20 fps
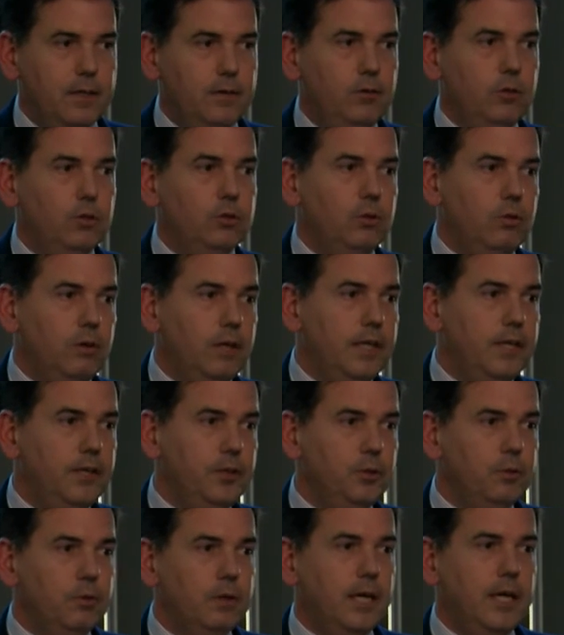not only
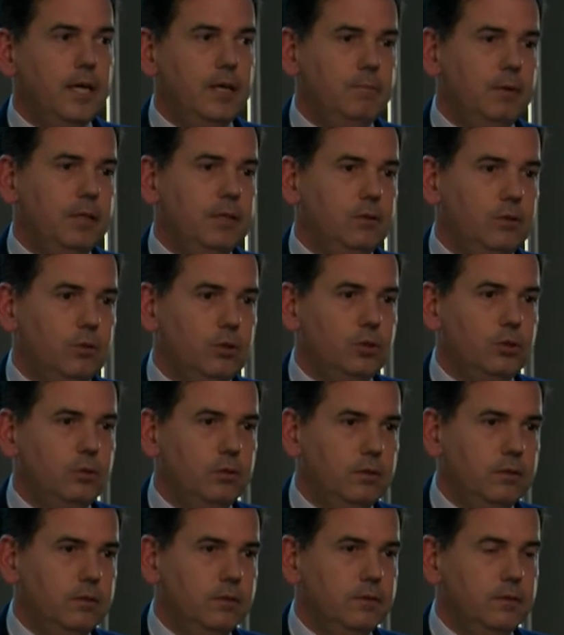in UK, but
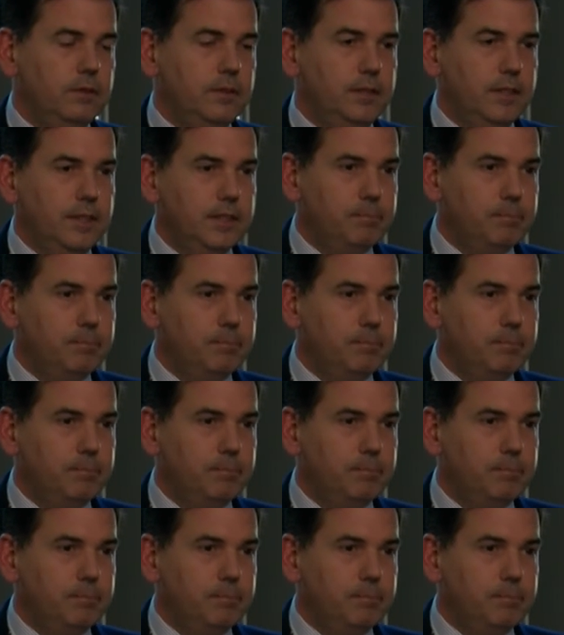also in